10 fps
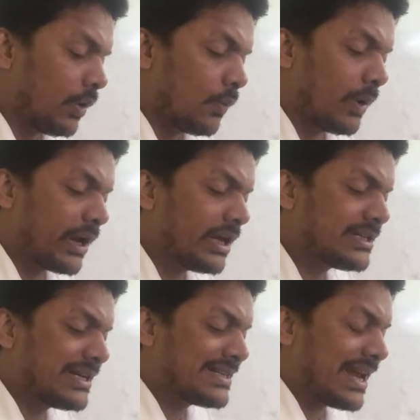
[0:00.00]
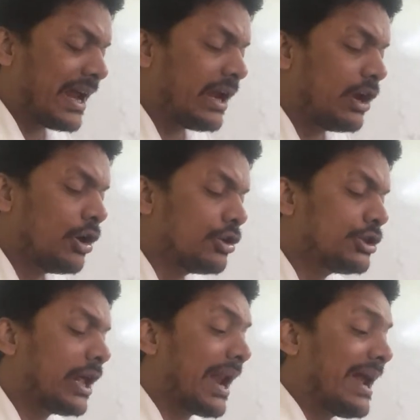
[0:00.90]
What does it say?
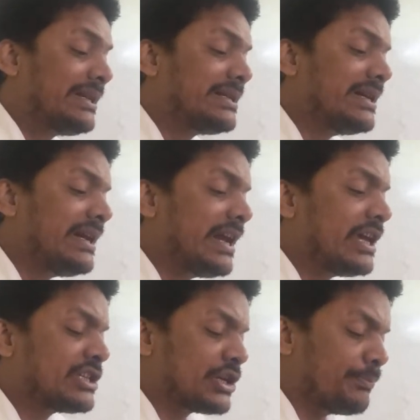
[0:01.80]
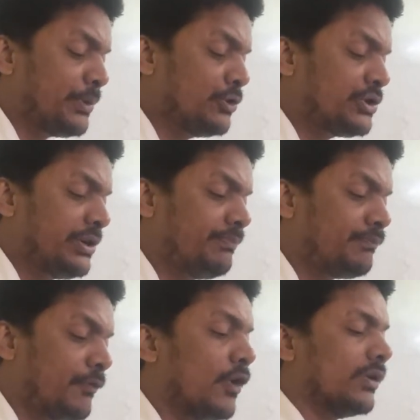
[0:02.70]
The writing is
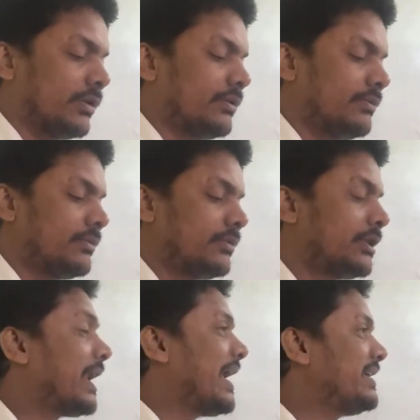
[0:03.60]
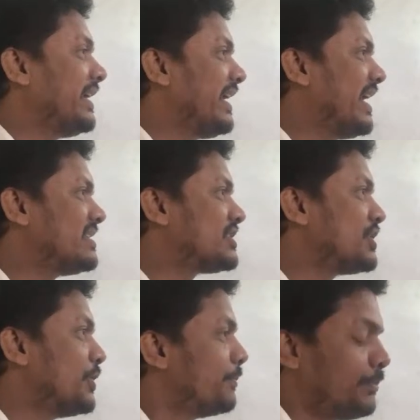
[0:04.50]
beautiful. The writing
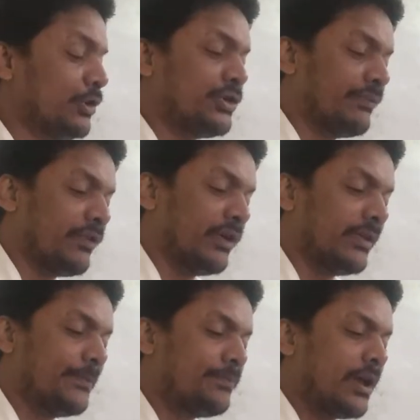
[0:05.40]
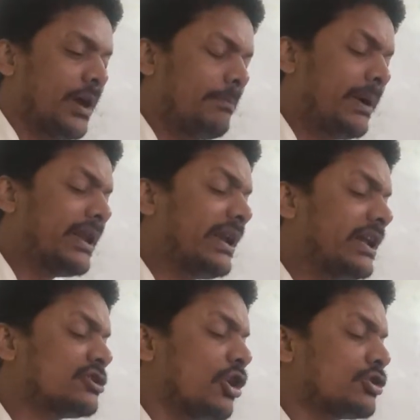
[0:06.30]
is beautiful, but it
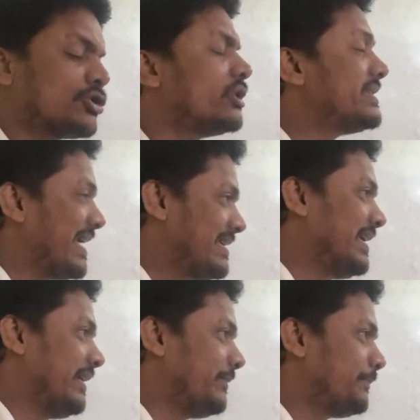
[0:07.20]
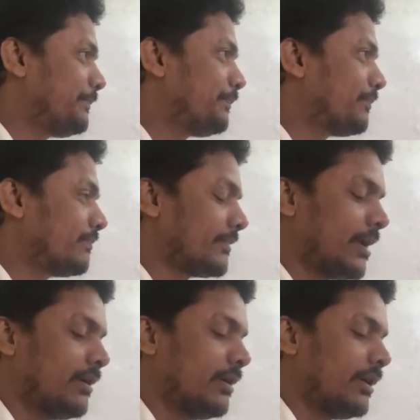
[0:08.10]
is also deadly.
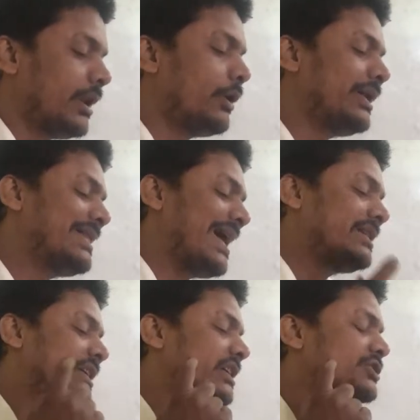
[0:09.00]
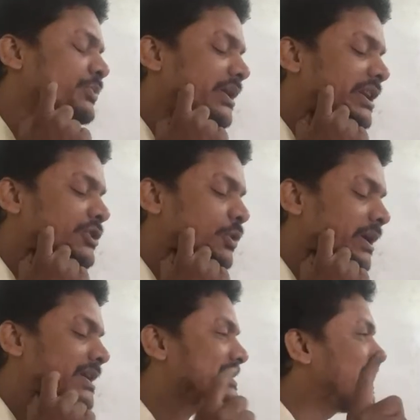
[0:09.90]
Now, in that case, we need to
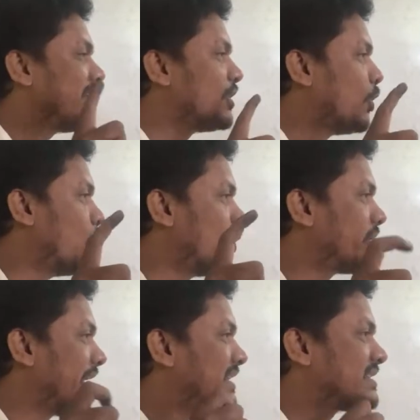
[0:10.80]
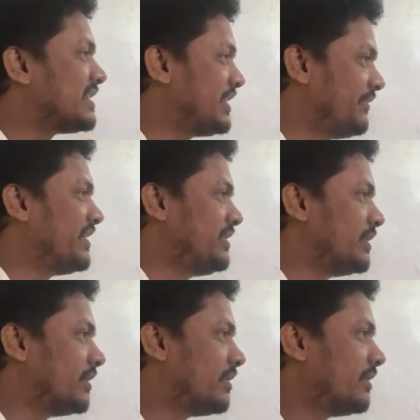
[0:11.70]
understand the whole text given
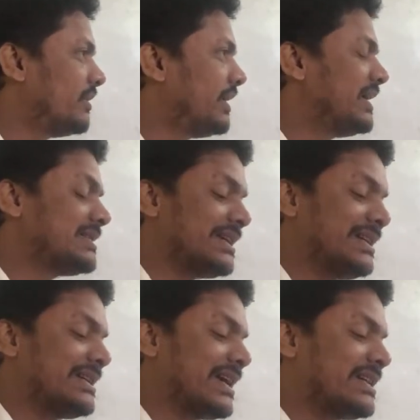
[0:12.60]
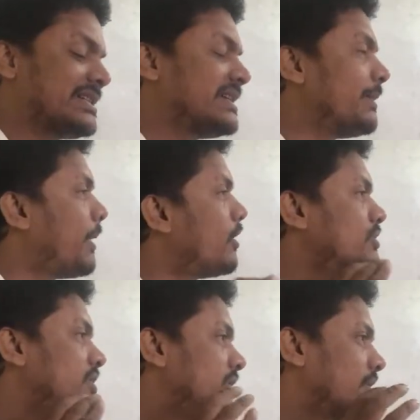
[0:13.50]
here is indicating
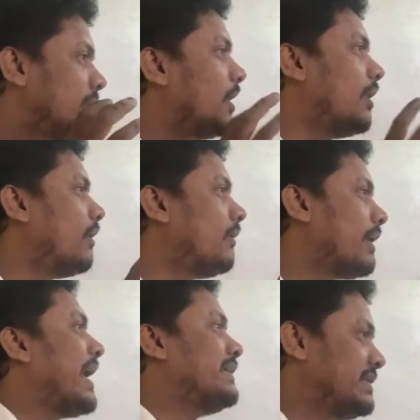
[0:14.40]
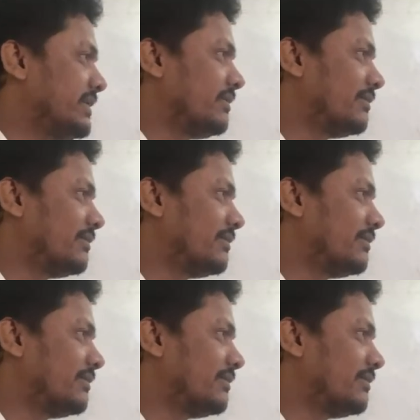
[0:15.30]
about writing,